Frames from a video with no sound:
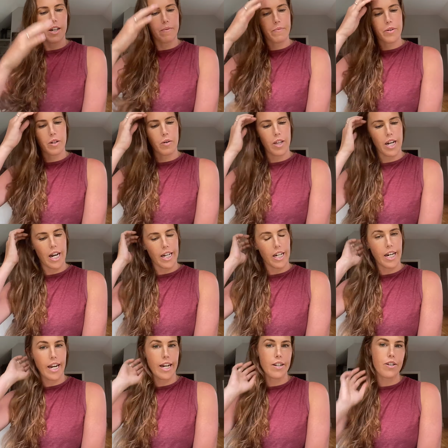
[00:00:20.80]
so that I
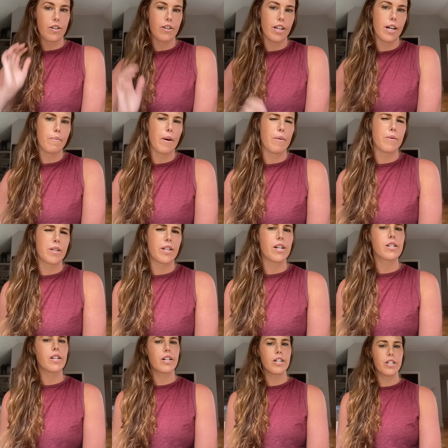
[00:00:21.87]
could answer them. I was
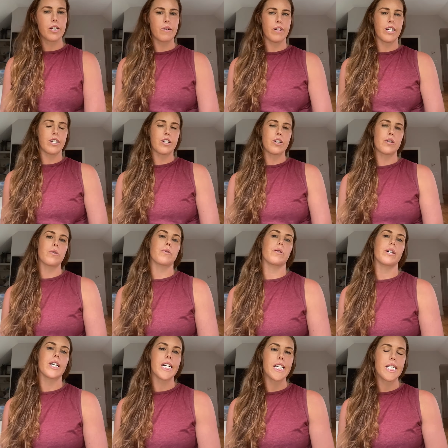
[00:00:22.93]
just going to do it in
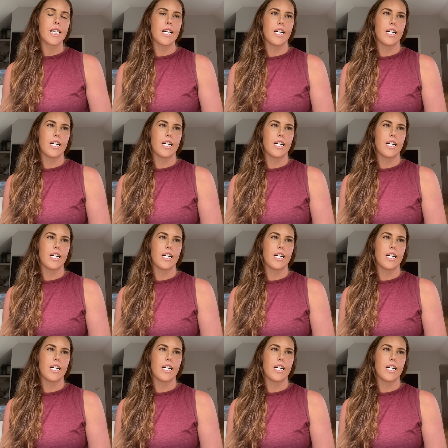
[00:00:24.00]
stories,